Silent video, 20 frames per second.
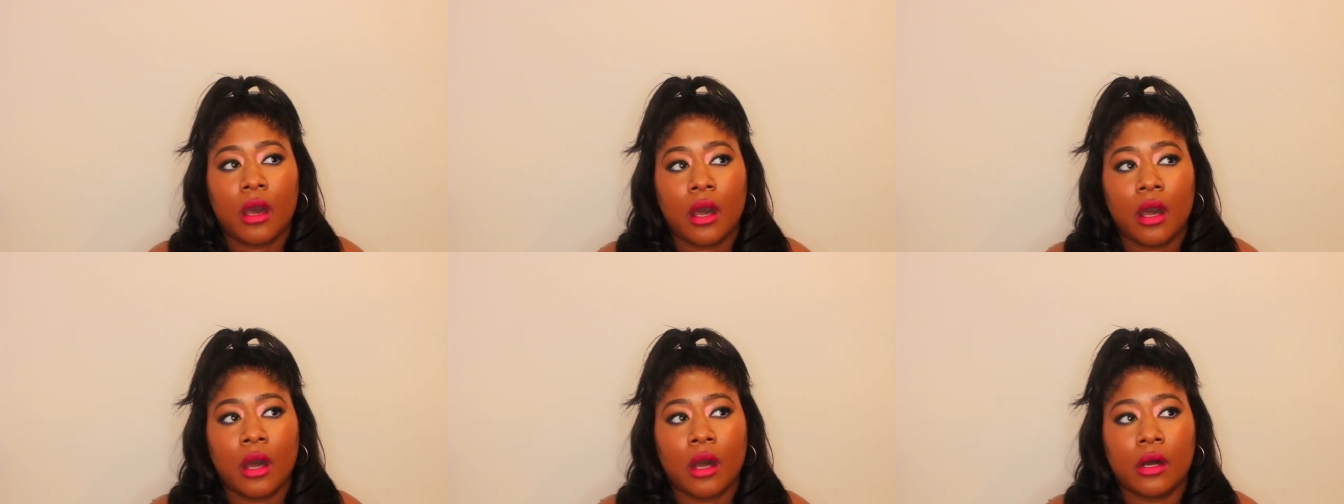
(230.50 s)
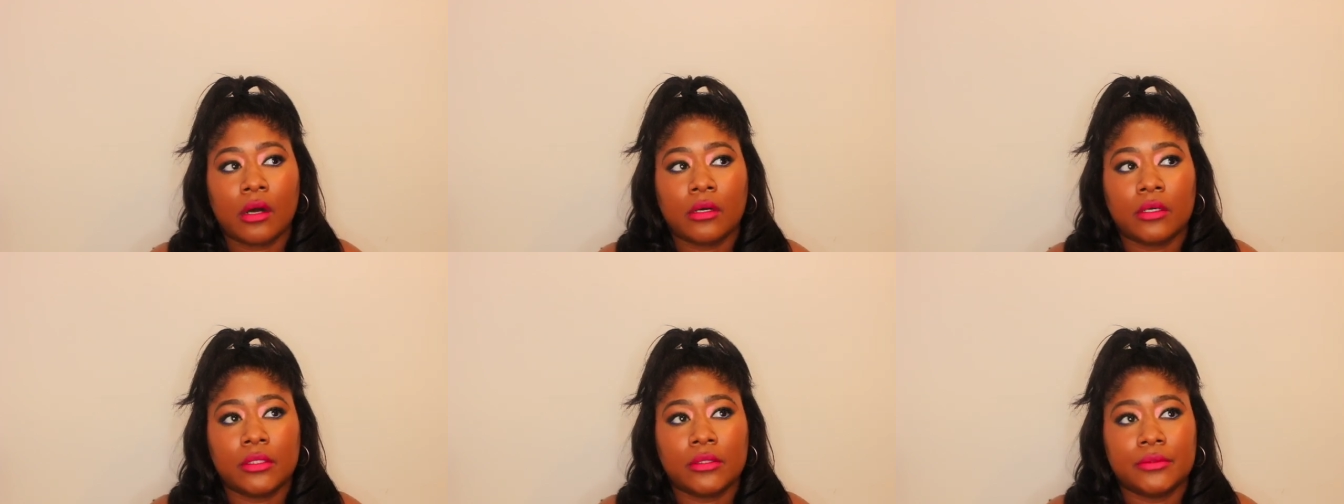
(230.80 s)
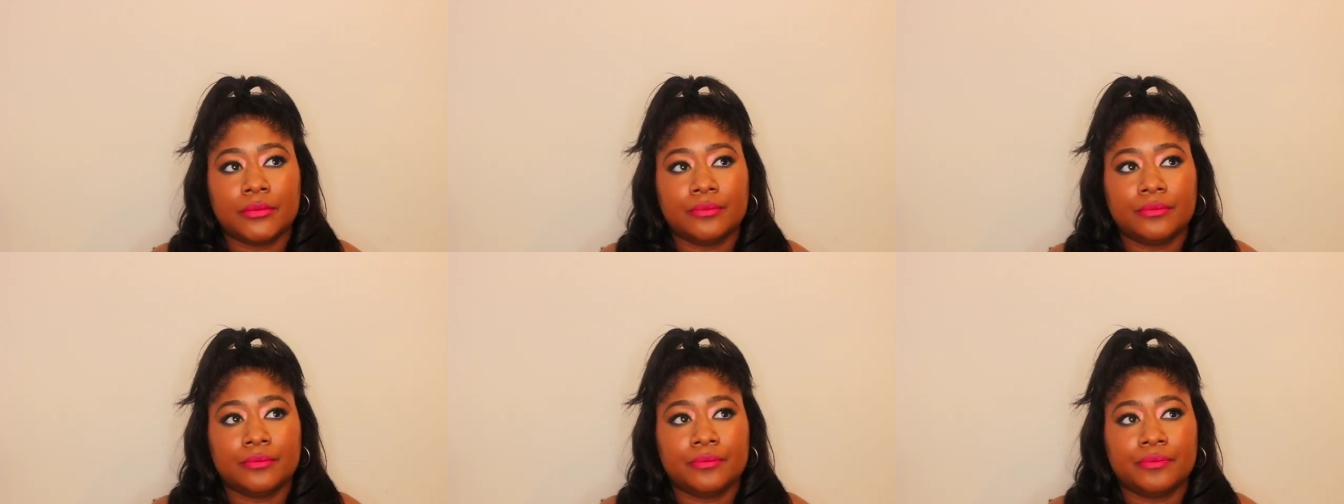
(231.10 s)

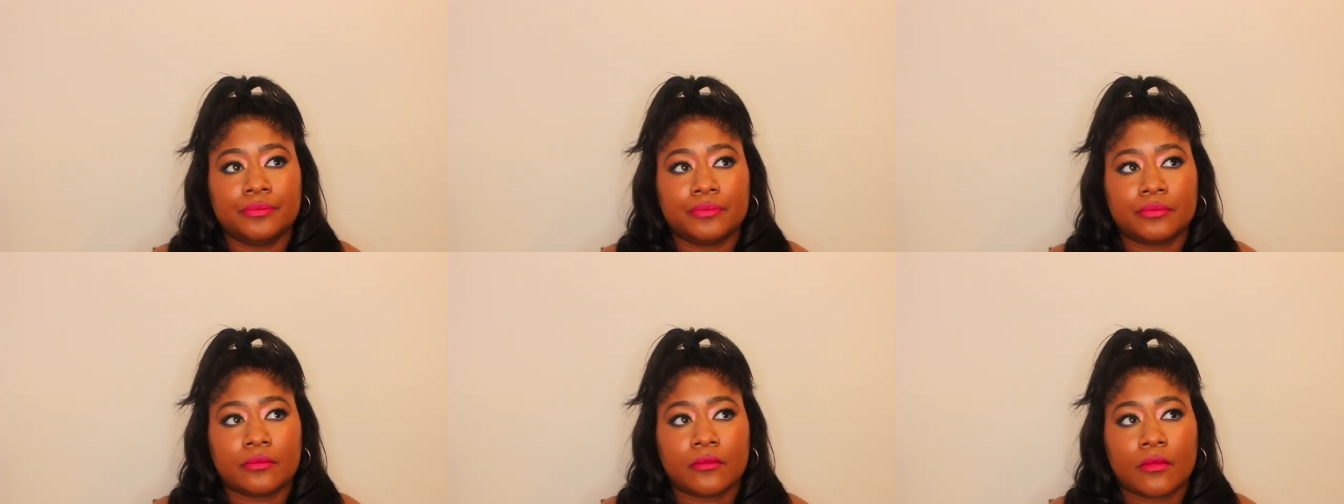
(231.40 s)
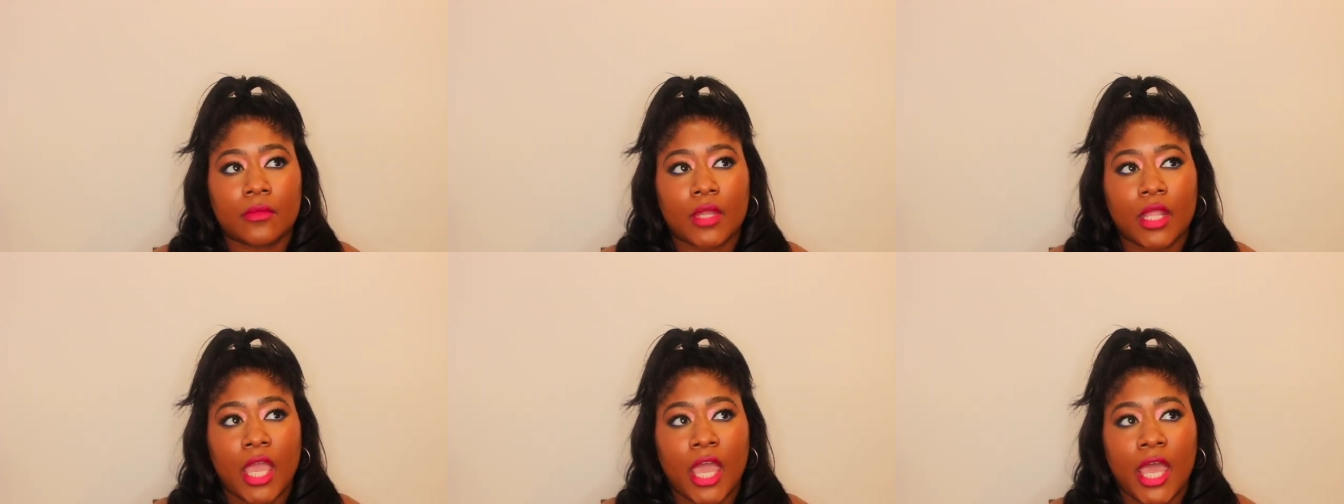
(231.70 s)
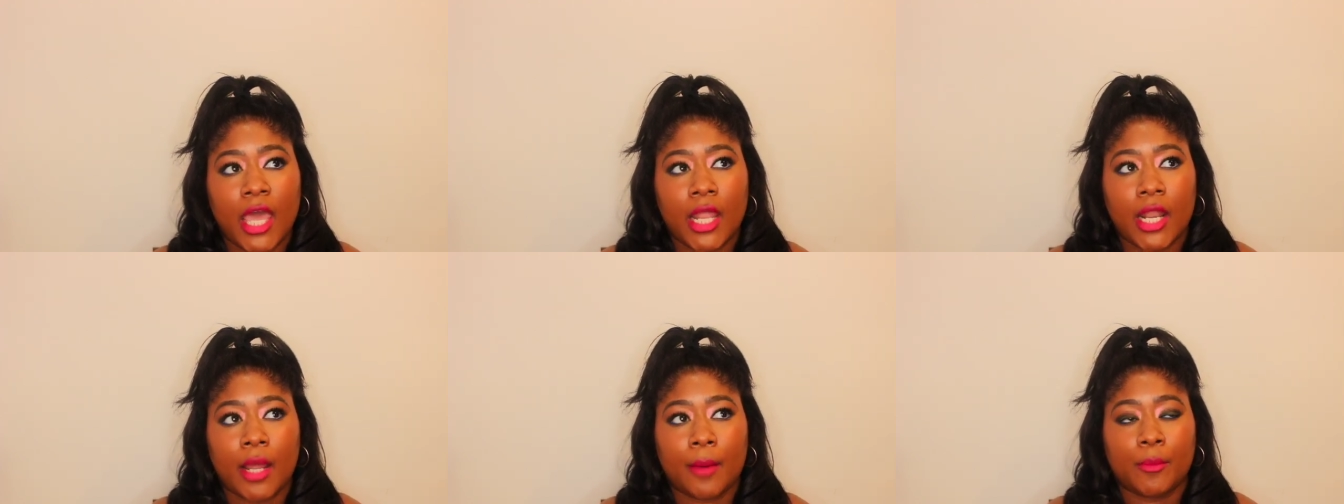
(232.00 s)
Um,
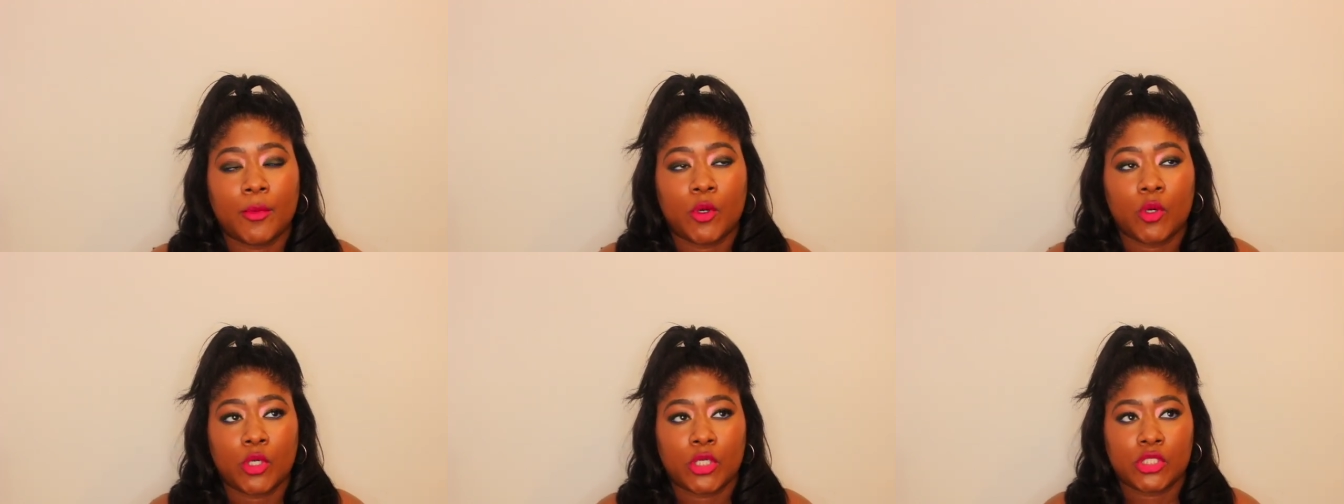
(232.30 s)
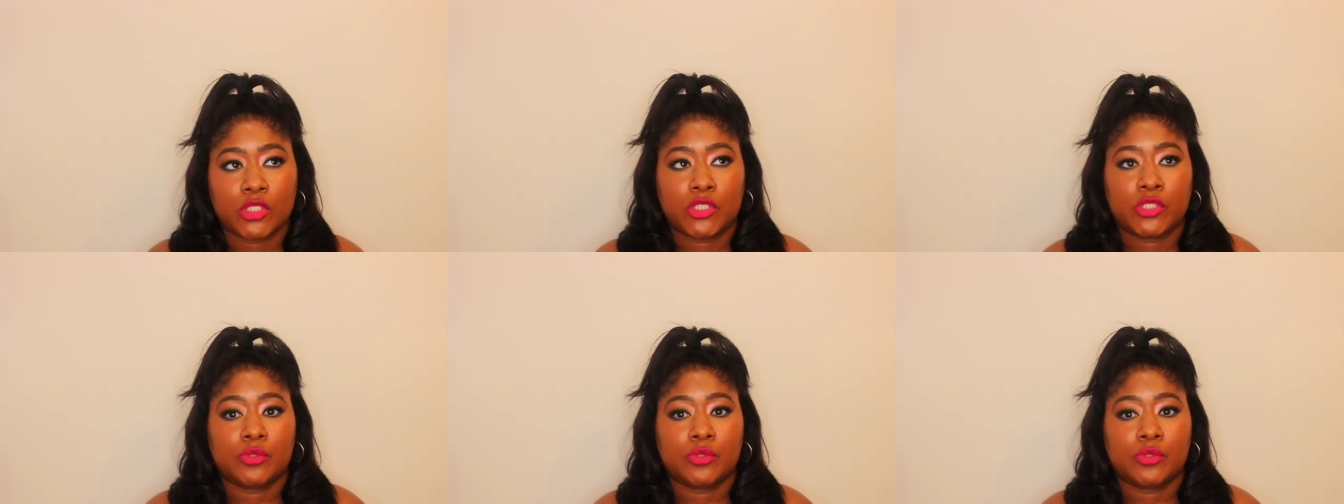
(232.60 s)
and I'm going